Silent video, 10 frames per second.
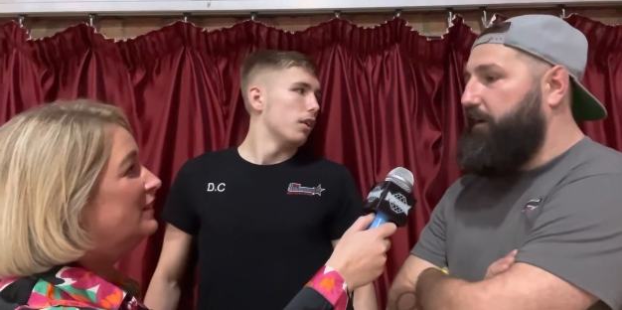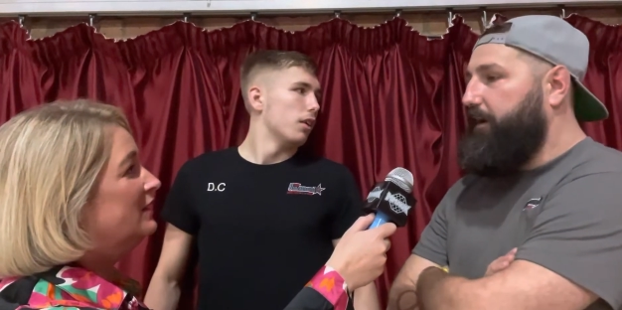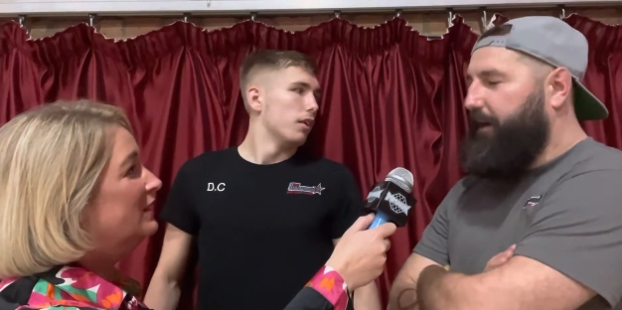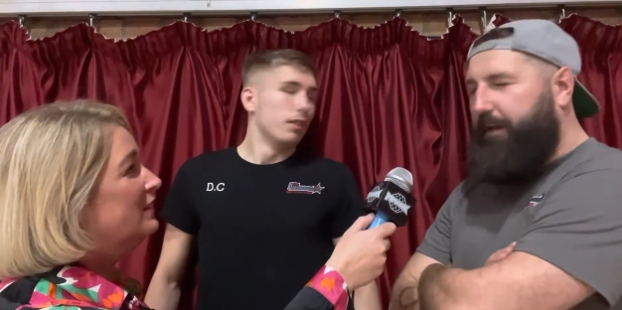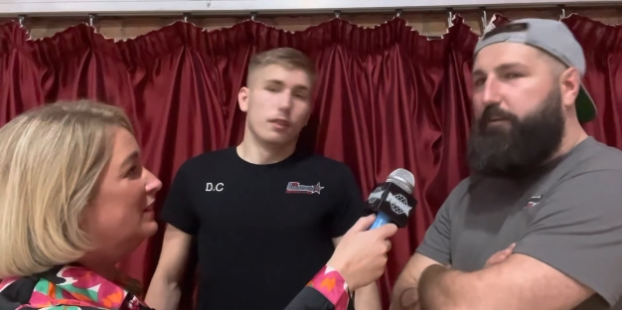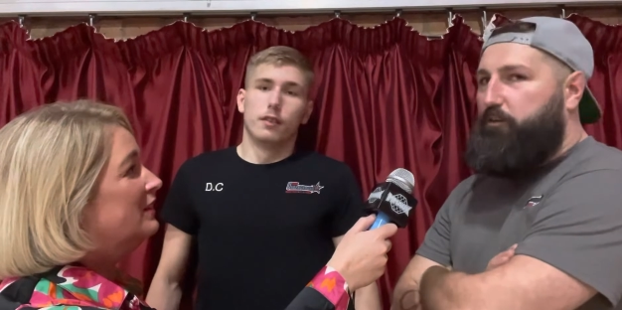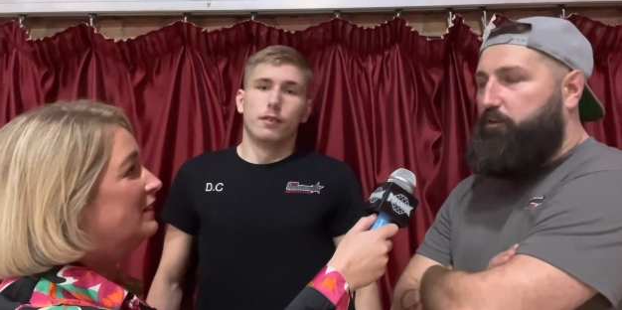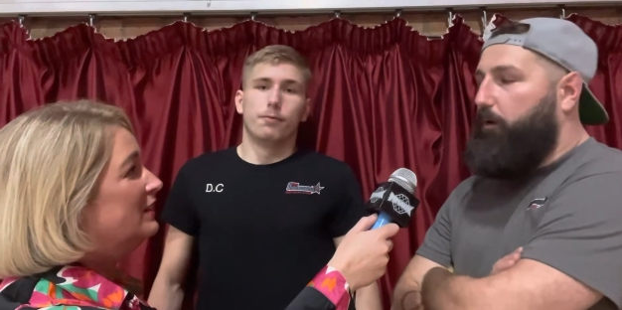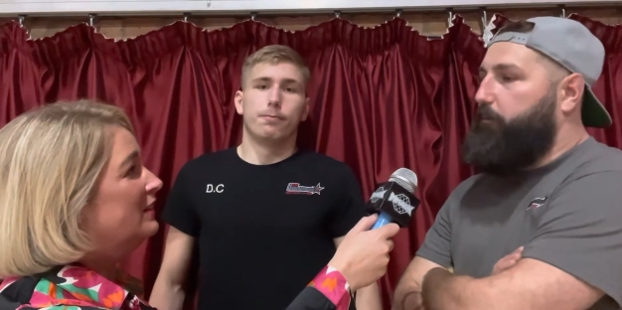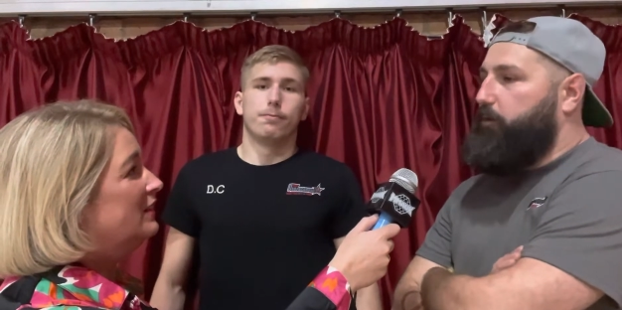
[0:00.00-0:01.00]
Speaker 1: He needs the
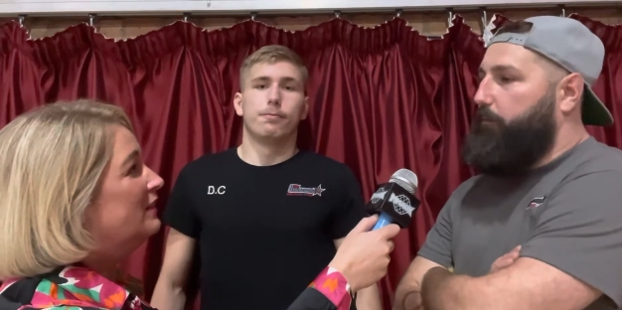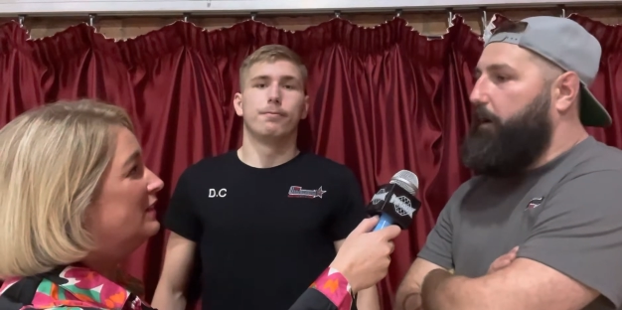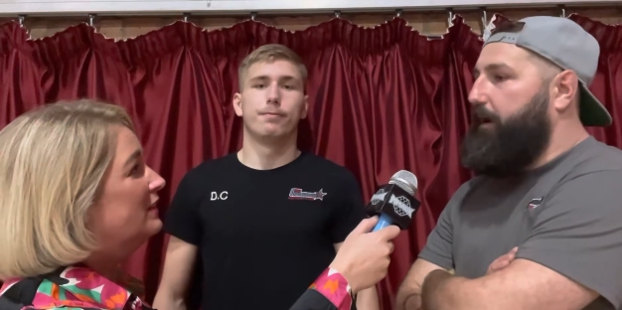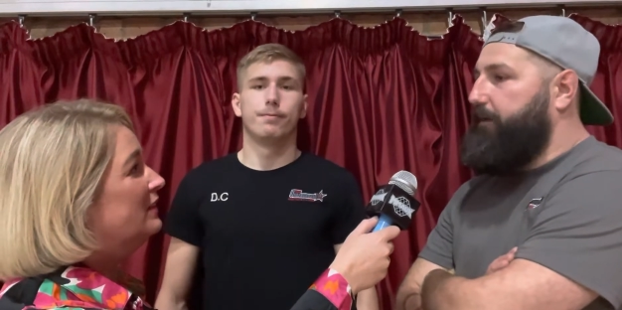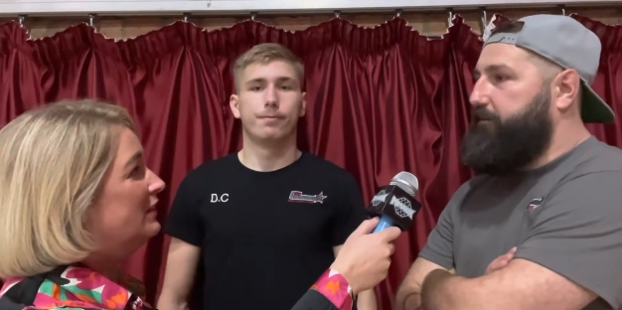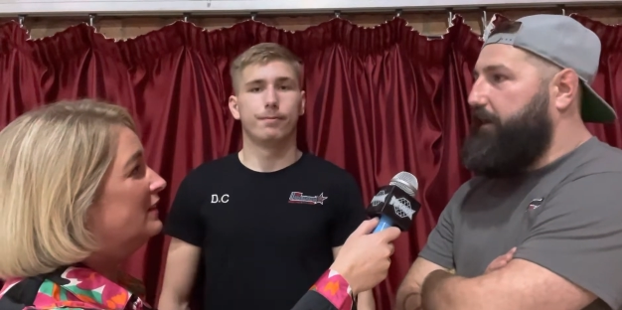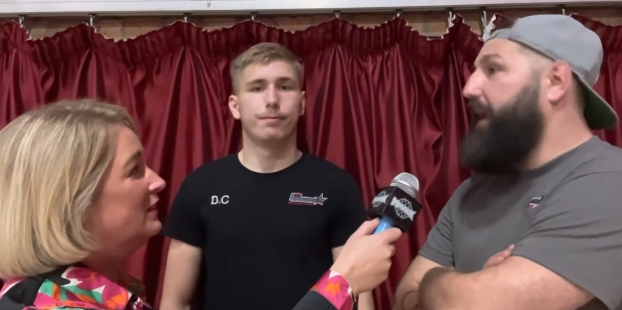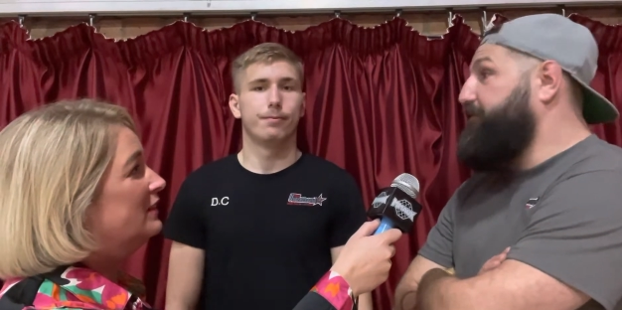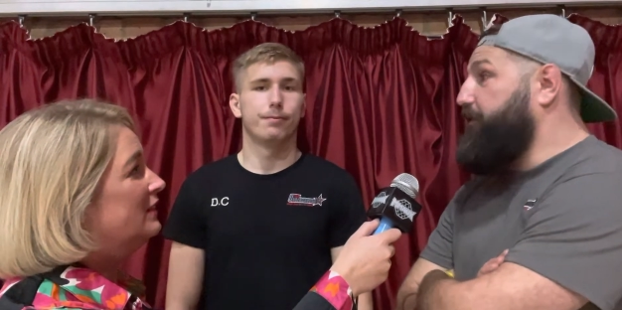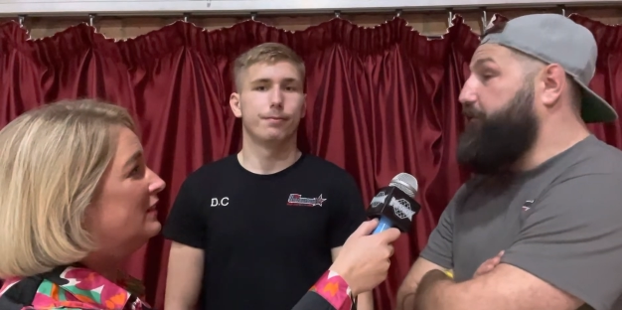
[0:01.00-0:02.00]
top, top guys at
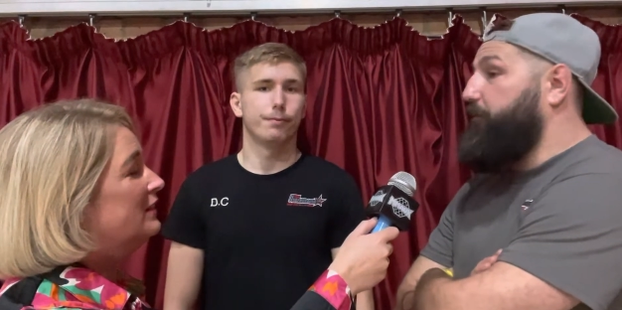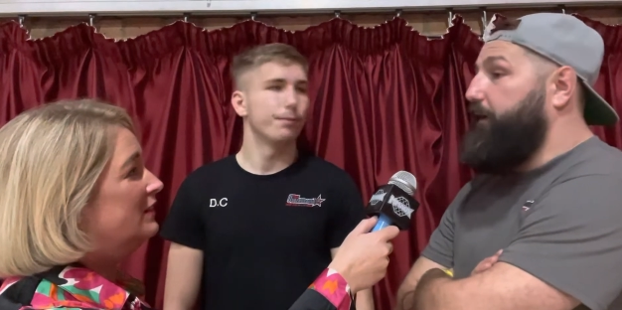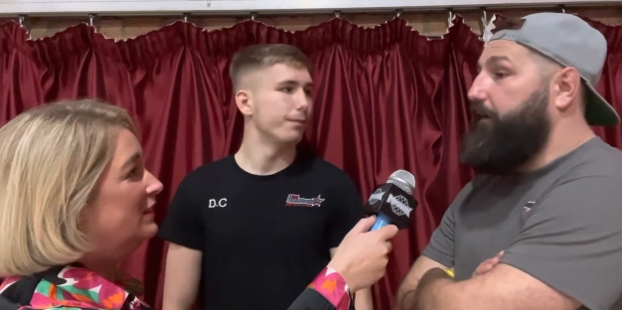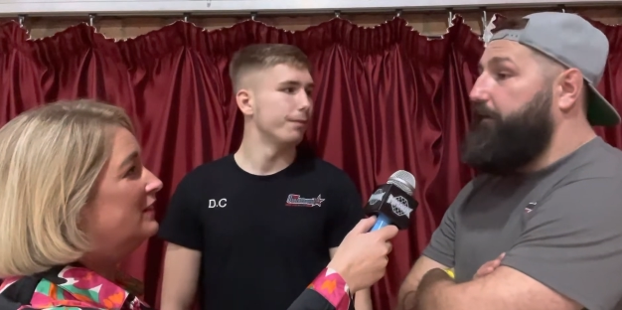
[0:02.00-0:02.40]
featherweight.